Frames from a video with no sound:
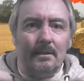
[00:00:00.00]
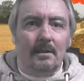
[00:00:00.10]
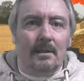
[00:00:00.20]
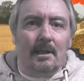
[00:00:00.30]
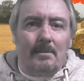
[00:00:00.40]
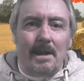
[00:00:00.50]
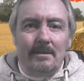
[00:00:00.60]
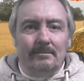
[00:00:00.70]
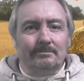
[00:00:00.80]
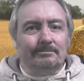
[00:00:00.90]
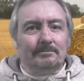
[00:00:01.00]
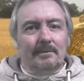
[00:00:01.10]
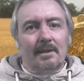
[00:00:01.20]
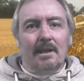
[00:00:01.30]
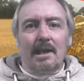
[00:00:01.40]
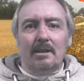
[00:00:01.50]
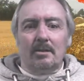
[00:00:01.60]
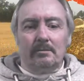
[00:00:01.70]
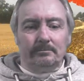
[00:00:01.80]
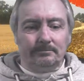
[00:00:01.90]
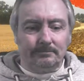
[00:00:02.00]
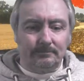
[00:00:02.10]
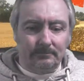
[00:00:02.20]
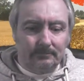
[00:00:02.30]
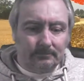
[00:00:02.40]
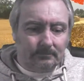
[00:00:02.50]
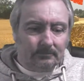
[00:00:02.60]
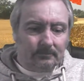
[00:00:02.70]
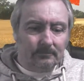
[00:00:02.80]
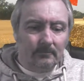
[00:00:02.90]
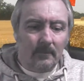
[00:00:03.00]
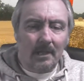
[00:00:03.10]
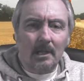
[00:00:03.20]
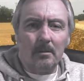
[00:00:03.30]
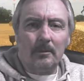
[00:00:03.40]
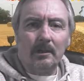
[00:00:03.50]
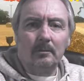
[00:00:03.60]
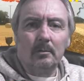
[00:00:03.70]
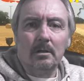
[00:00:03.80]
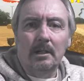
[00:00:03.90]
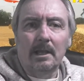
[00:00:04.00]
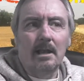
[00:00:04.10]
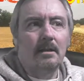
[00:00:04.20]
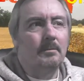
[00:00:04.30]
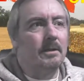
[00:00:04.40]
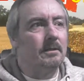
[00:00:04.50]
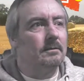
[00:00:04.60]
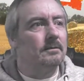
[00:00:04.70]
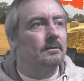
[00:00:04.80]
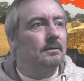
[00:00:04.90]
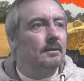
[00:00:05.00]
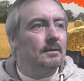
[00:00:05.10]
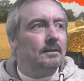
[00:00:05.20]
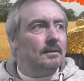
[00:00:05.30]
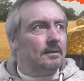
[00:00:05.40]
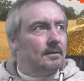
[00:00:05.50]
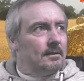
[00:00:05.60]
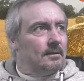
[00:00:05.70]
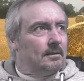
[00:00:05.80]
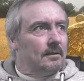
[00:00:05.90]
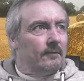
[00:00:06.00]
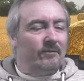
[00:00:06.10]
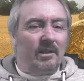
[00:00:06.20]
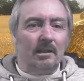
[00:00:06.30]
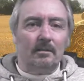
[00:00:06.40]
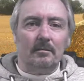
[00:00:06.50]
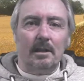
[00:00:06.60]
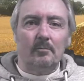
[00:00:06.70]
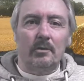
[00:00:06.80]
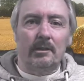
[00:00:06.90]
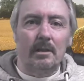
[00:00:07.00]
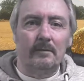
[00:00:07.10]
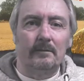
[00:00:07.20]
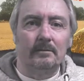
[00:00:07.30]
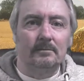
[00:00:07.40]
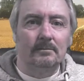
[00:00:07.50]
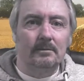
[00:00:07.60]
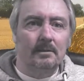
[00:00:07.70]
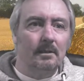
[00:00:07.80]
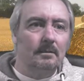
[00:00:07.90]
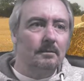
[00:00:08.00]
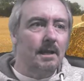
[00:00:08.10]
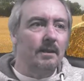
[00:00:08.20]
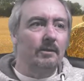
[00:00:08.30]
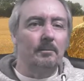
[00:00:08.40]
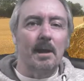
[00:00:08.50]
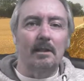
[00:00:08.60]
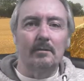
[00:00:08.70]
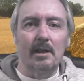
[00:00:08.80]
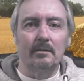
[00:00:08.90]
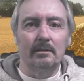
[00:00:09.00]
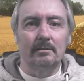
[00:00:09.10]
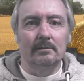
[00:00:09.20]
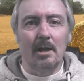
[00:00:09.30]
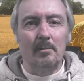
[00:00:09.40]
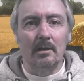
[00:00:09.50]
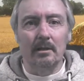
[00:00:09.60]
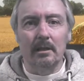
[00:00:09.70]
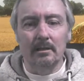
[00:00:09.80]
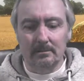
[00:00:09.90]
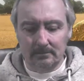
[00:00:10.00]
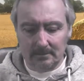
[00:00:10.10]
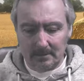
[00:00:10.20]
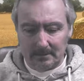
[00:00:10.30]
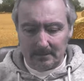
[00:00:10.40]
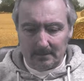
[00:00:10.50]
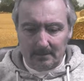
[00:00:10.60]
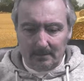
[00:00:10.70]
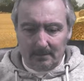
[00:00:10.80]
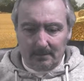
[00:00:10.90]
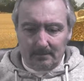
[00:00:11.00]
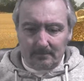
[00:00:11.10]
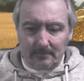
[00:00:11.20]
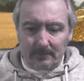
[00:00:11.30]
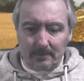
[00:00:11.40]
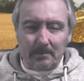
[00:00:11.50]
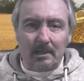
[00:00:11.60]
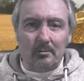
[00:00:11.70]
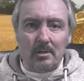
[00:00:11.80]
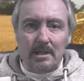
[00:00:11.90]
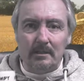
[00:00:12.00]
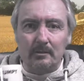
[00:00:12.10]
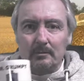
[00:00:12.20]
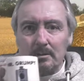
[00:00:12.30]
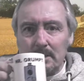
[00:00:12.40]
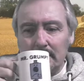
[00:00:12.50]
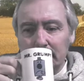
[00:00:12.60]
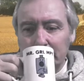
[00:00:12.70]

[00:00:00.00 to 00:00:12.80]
Hello, man. How you doing? Hope things are working out. I've been fiddling around with stuff, hence the background. Hope you like it. A bit of green screen.